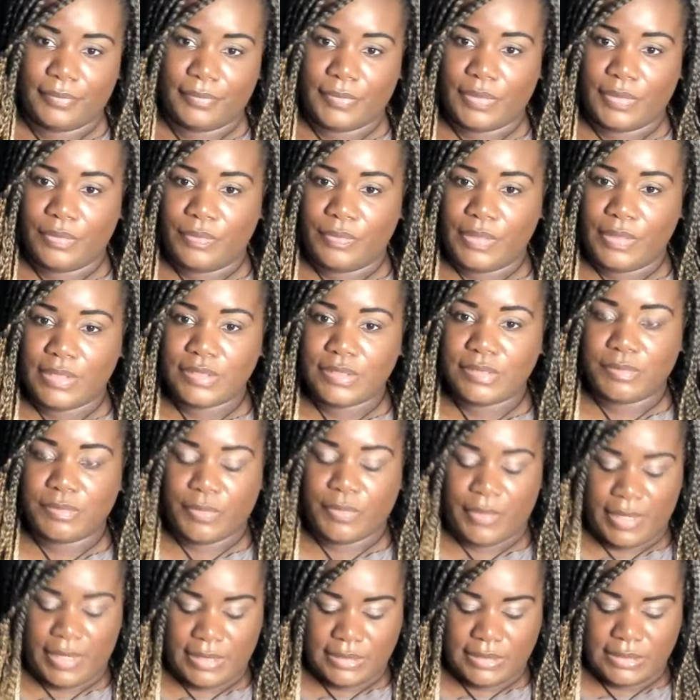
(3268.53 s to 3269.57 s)
we're in some
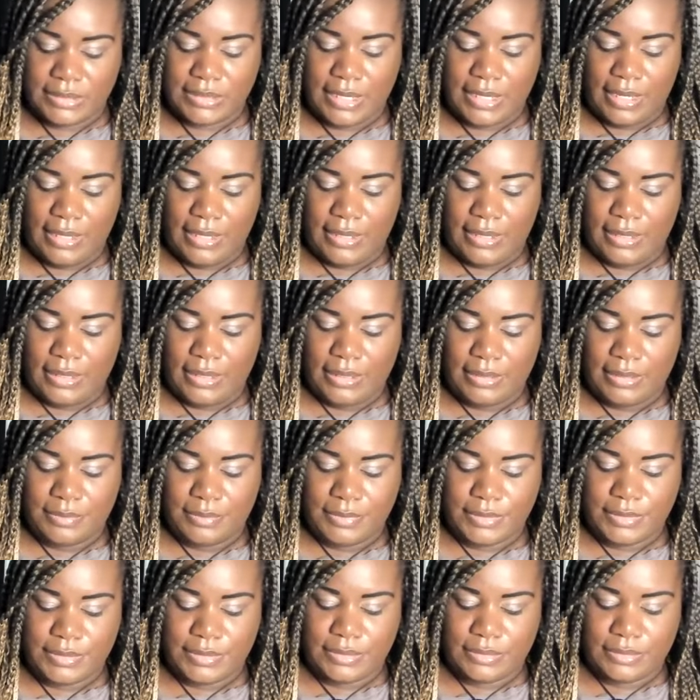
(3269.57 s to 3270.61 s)
crazy
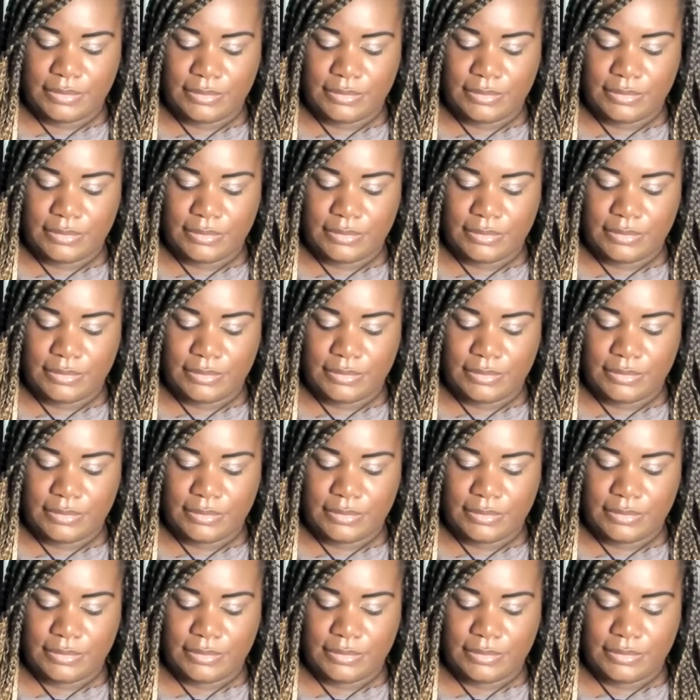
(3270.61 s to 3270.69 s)
times.